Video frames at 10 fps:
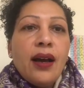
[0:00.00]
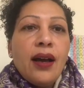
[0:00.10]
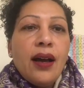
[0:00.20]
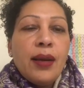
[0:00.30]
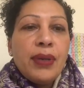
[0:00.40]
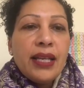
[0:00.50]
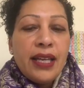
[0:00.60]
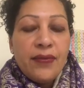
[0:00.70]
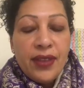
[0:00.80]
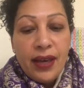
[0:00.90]
I
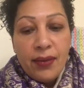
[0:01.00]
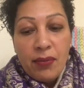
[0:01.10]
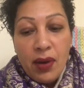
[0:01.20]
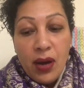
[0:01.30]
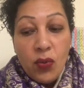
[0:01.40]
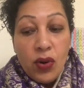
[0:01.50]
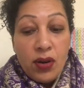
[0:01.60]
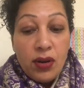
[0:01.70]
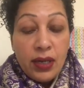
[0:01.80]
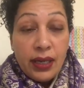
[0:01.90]
believe that my
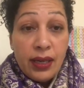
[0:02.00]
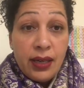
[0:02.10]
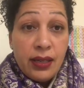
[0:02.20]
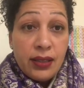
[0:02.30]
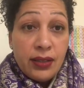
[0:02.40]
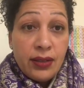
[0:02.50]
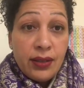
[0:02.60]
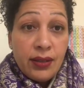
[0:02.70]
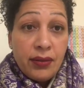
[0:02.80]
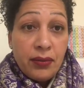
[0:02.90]
work is
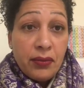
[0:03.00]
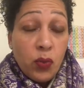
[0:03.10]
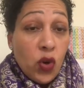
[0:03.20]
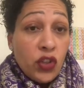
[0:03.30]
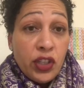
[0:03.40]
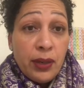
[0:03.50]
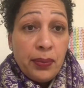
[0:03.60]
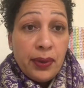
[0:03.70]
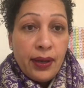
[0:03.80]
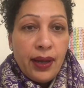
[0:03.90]
worship,
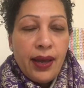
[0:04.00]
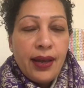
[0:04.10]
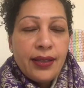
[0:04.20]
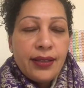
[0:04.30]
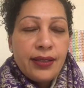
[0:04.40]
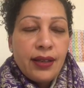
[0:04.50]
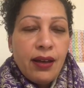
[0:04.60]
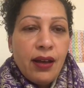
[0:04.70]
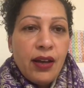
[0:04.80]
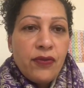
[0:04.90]
and
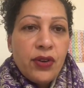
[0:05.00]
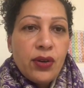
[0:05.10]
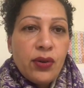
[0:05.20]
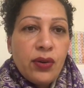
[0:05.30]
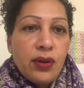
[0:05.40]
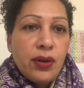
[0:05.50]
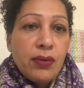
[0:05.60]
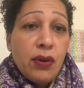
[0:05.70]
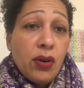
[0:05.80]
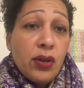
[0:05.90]
I feel
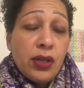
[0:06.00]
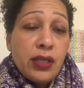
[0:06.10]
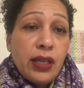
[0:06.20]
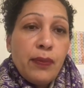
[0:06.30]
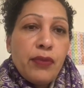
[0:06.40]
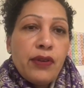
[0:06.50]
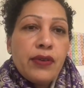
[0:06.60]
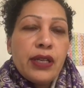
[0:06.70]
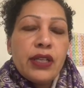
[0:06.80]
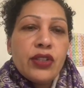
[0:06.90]
honoured and
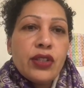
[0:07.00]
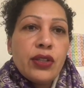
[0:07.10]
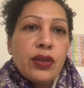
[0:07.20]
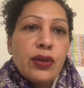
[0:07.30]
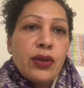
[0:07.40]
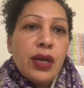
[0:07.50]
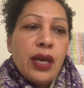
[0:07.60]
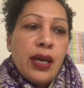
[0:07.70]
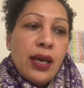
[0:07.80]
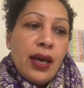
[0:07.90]
privileged to
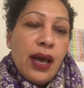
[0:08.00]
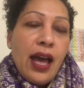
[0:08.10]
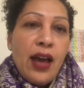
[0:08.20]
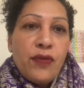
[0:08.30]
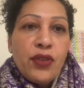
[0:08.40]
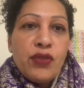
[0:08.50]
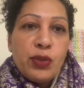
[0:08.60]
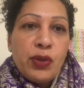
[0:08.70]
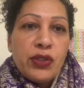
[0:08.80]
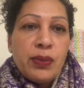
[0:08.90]
have the
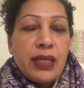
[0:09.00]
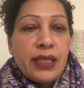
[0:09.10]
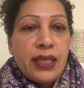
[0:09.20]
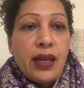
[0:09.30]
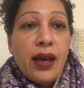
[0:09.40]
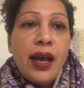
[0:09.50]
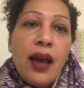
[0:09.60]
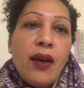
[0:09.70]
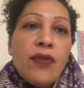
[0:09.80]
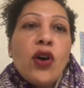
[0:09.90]
responsibility that I
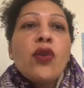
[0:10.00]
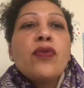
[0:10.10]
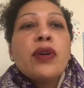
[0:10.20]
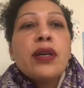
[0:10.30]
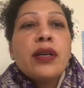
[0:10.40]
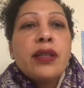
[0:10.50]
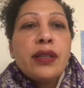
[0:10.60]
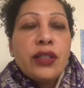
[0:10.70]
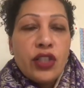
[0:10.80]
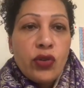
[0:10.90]
have over
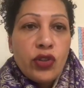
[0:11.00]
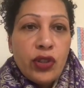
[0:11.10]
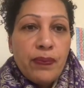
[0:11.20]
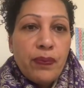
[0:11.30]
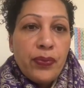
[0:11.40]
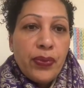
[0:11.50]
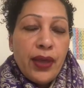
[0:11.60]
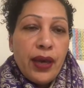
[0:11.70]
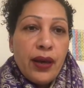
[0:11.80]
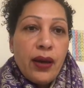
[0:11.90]
the children
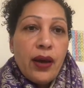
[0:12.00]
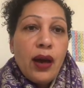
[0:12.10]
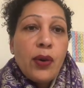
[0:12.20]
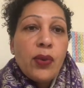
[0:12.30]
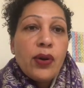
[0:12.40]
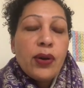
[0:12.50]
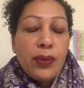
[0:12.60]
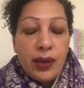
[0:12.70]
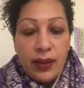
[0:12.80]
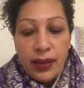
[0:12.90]
that I work
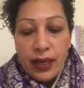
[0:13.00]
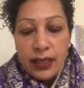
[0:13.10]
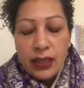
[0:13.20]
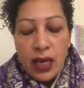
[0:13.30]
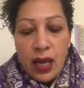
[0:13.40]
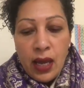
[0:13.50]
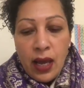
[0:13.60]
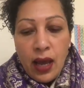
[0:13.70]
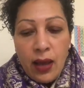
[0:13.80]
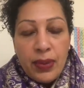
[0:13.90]
with. And
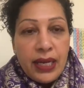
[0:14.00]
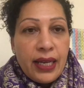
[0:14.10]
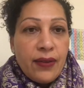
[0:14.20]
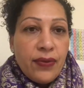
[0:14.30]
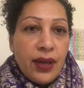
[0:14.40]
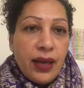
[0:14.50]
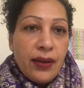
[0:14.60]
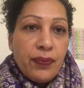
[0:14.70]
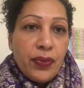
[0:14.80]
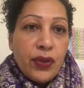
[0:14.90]
I believe that
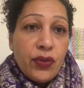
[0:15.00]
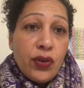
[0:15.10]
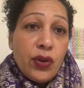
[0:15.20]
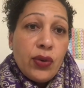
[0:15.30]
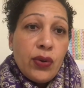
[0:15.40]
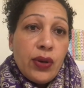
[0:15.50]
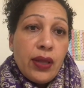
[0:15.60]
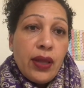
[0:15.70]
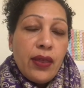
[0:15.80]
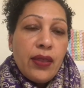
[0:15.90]
through
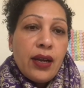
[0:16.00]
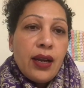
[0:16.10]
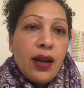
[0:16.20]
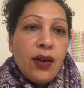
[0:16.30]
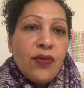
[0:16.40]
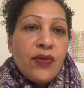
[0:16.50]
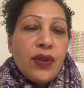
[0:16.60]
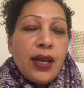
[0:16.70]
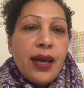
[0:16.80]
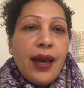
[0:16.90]
the love
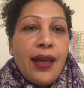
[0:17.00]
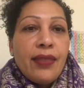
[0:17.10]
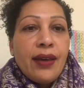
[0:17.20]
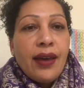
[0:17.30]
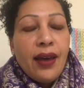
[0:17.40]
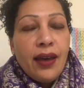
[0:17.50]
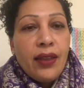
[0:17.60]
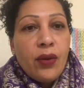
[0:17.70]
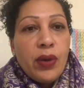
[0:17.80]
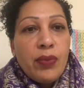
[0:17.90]
and the care
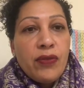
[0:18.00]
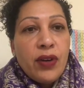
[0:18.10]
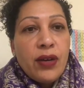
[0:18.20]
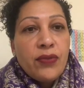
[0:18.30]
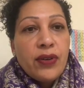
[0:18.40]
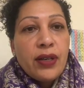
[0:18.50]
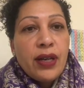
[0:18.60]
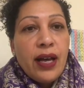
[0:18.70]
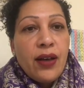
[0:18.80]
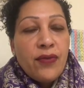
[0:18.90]
that we provide
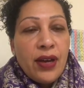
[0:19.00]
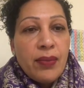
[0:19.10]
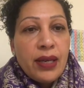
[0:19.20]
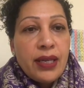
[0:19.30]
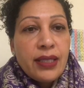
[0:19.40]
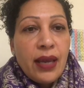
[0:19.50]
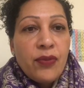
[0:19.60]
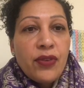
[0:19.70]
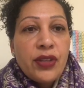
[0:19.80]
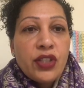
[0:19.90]
for our families and
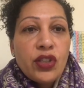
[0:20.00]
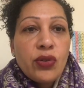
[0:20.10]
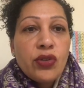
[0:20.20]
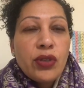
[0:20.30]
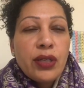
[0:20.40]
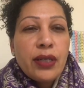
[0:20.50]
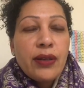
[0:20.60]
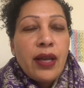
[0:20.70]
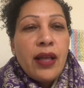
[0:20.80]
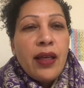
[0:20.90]
for the children,
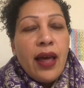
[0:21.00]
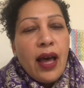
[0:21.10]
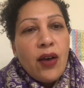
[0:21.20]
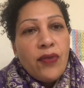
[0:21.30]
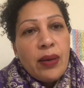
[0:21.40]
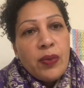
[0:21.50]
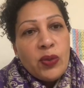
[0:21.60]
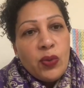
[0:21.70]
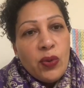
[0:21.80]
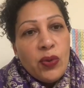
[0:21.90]
our
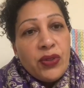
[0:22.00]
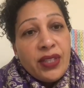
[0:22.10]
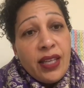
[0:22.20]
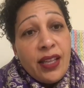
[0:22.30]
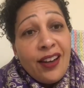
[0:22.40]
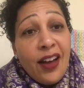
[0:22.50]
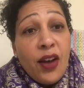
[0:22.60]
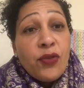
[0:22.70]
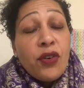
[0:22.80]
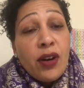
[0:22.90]
families will see the light
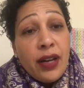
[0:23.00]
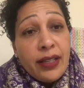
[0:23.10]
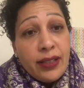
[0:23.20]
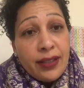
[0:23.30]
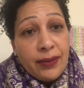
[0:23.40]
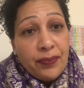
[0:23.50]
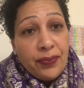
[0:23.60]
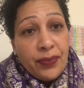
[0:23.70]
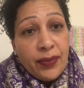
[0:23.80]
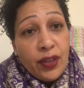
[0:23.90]
of Christ
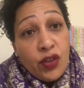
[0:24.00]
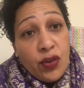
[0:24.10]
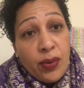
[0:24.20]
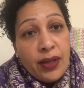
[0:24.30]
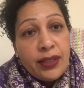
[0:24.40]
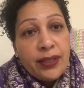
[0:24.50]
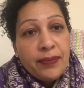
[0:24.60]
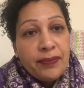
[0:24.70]
through us.